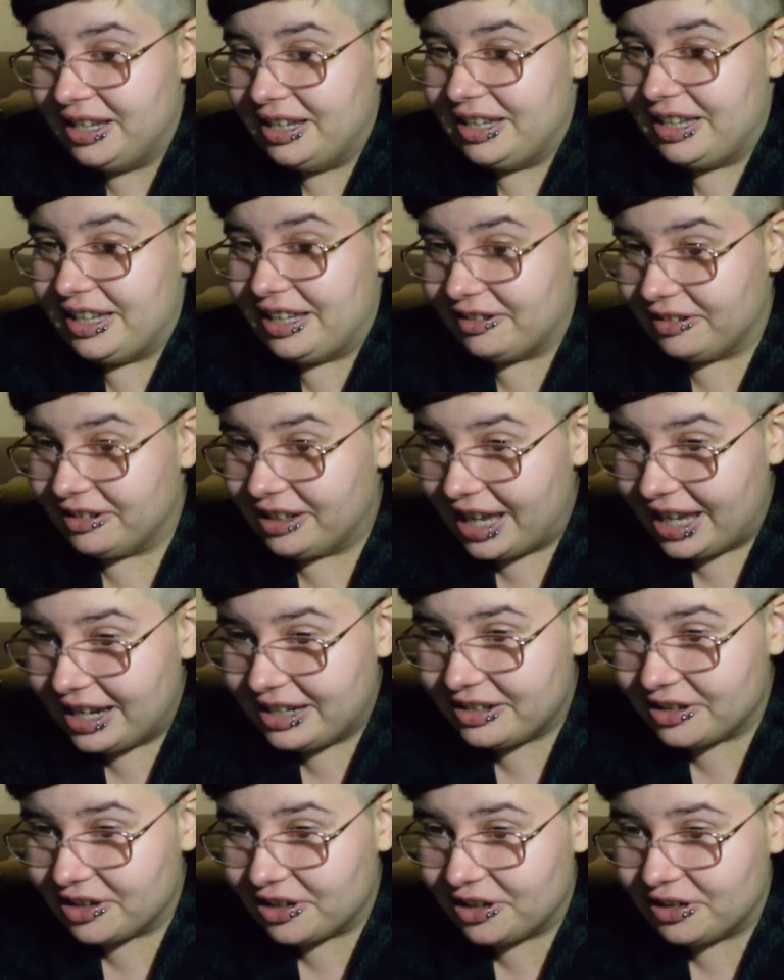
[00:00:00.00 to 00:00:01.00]
in
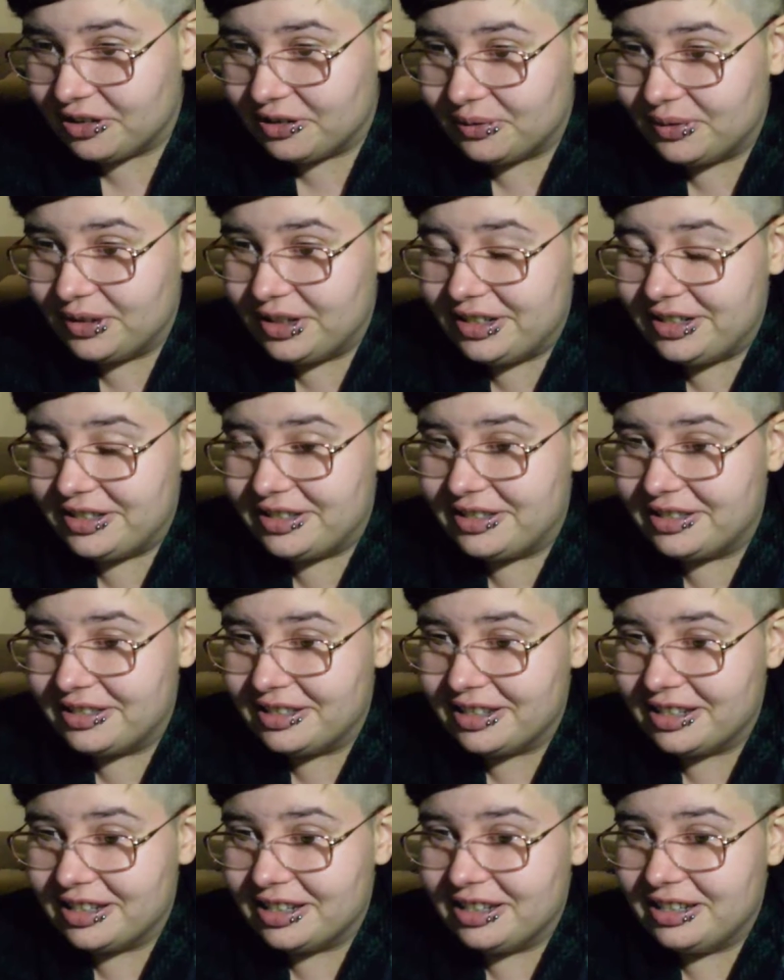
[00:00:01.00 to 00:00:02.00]
Orlando was
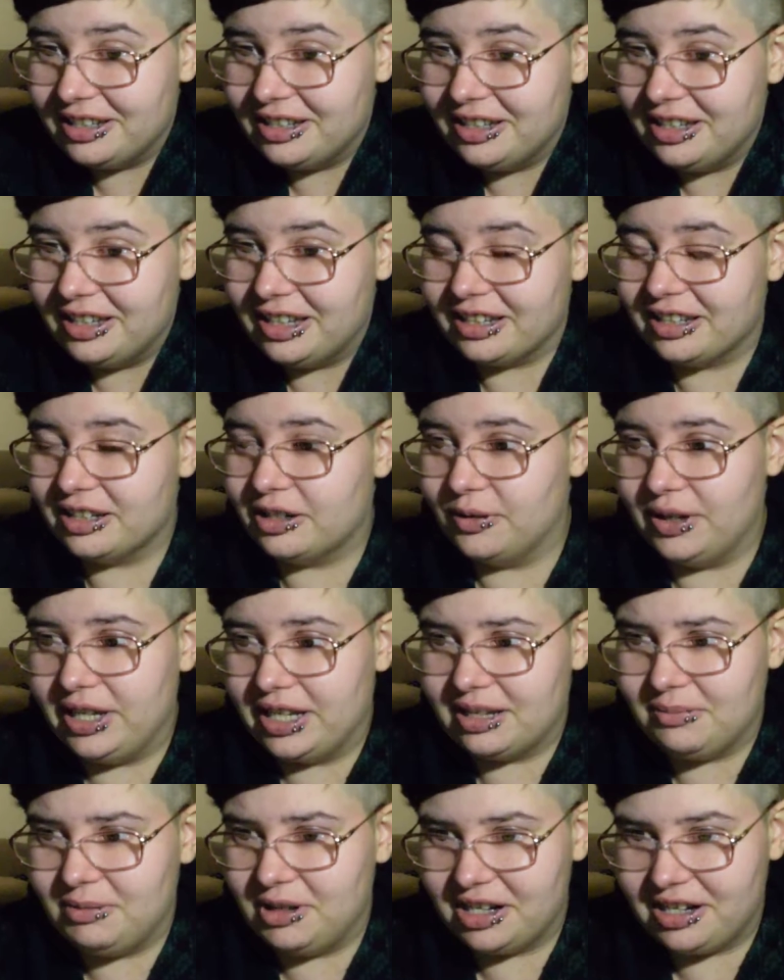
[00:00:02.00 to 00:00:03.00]
queer
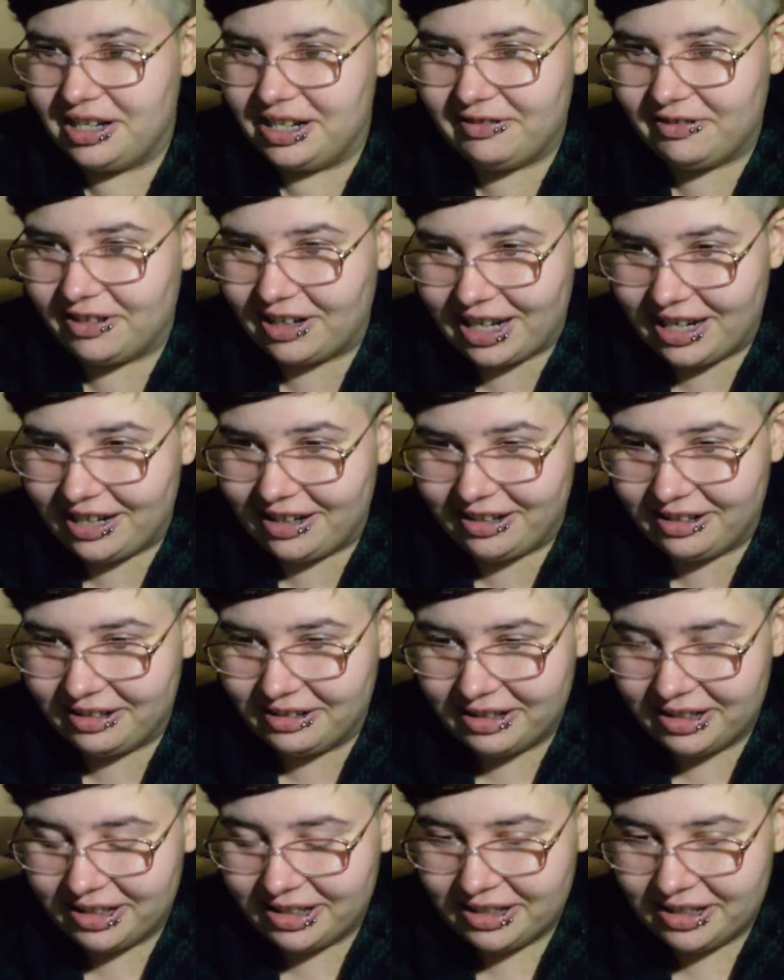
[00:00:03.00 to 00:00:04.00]
community related.
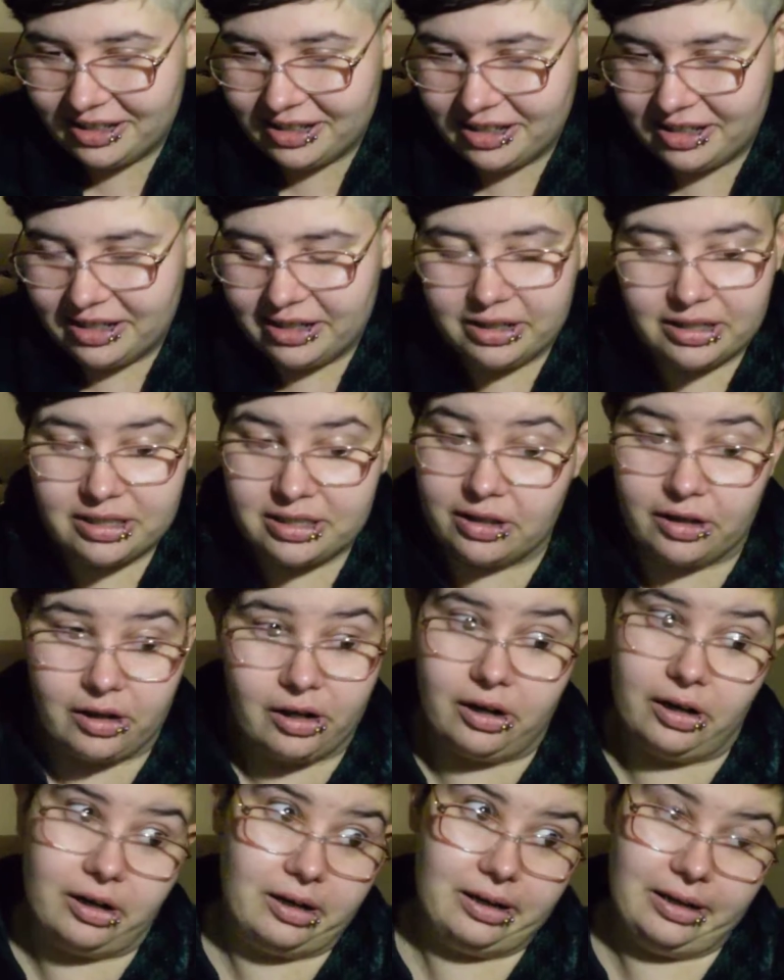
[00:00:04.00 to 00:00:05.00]

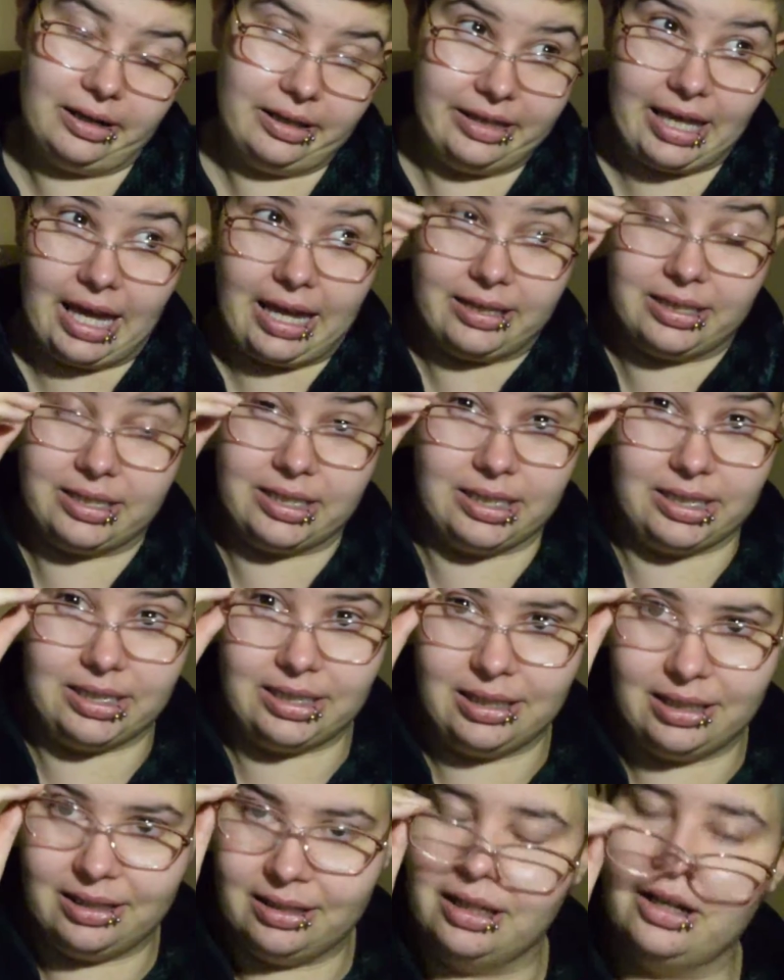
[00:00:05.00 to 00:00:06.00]
So
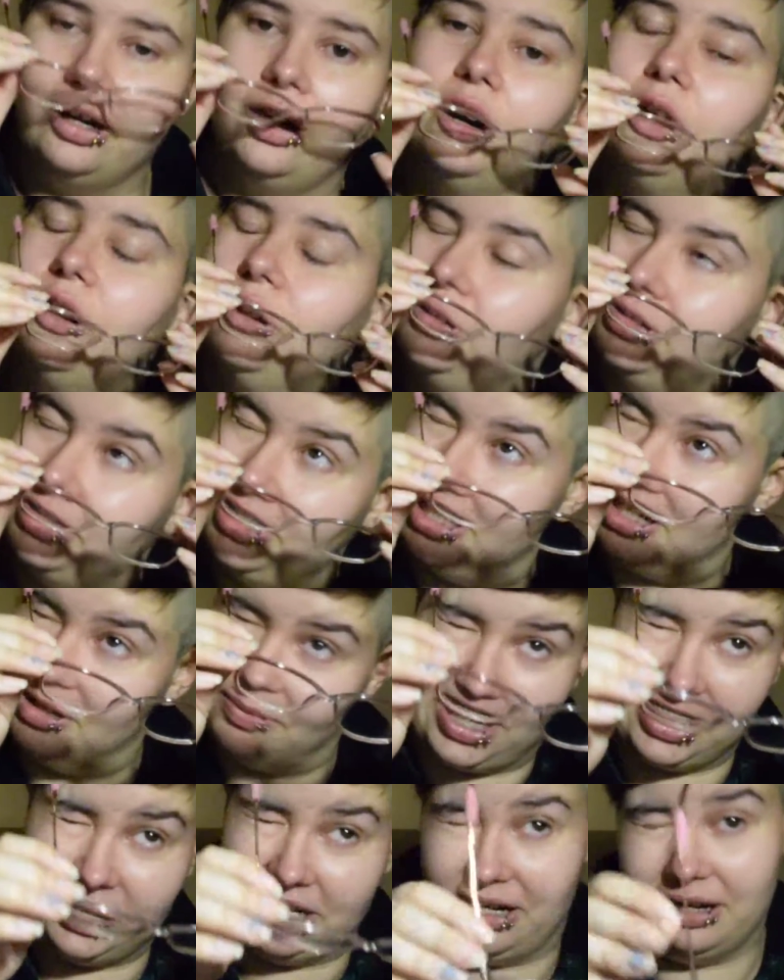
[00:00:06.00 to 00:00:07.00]
that's a whole
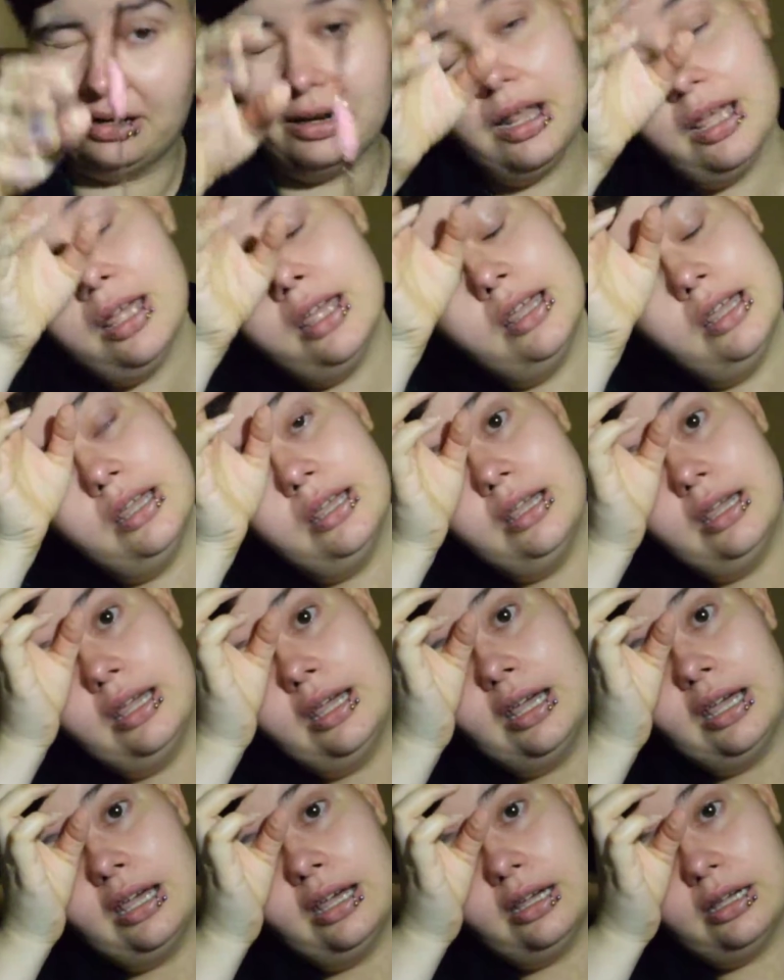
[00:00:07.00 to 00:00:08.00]
situation.
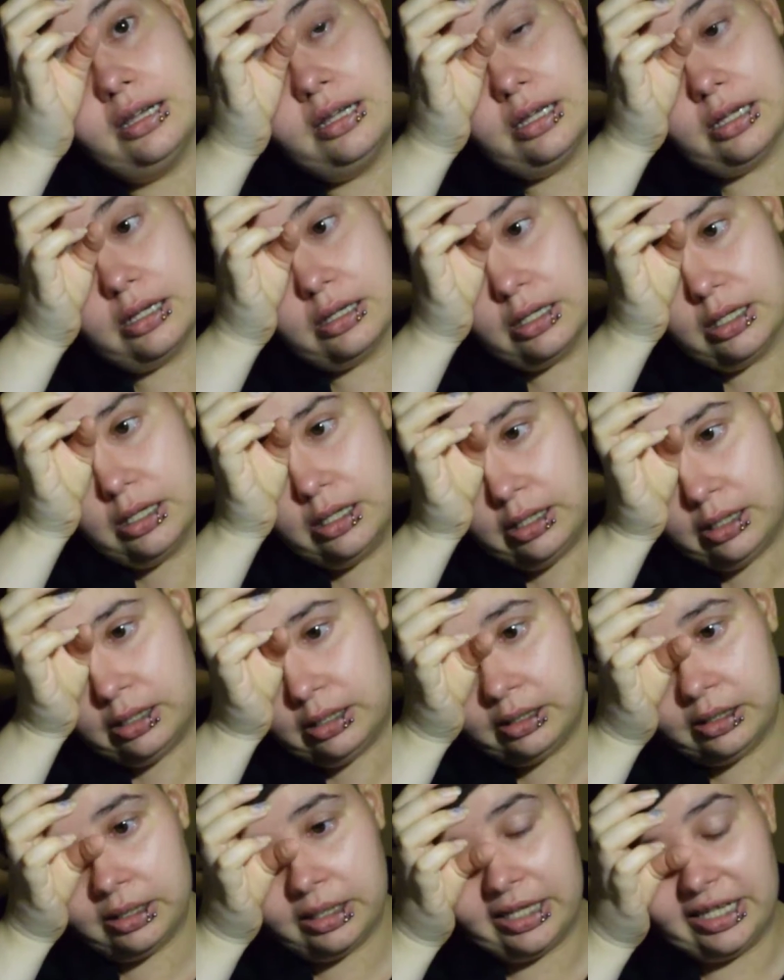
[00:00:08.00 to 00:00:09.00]
Ugh,
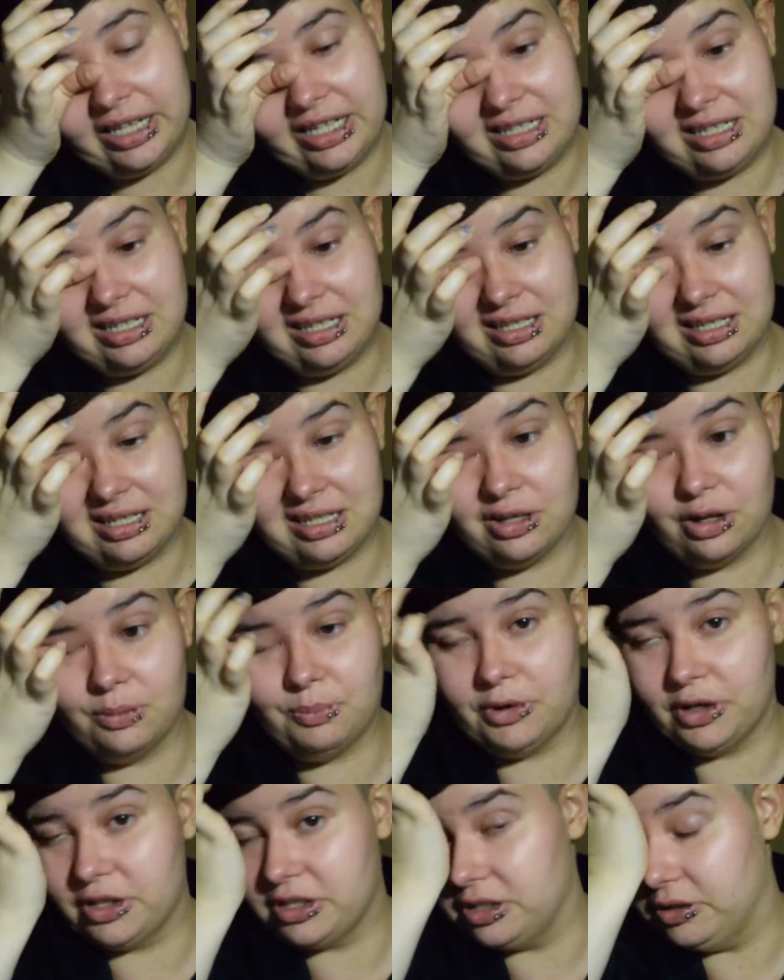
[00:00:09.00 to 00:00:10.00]
it's just so
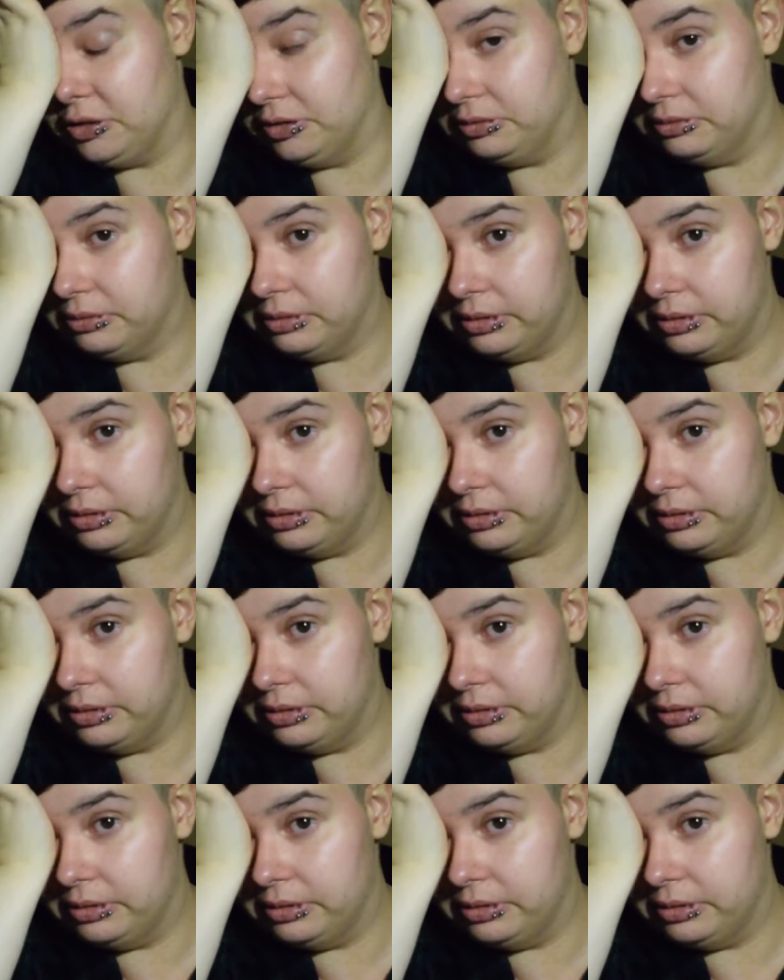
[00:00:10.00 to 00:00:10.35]
personal.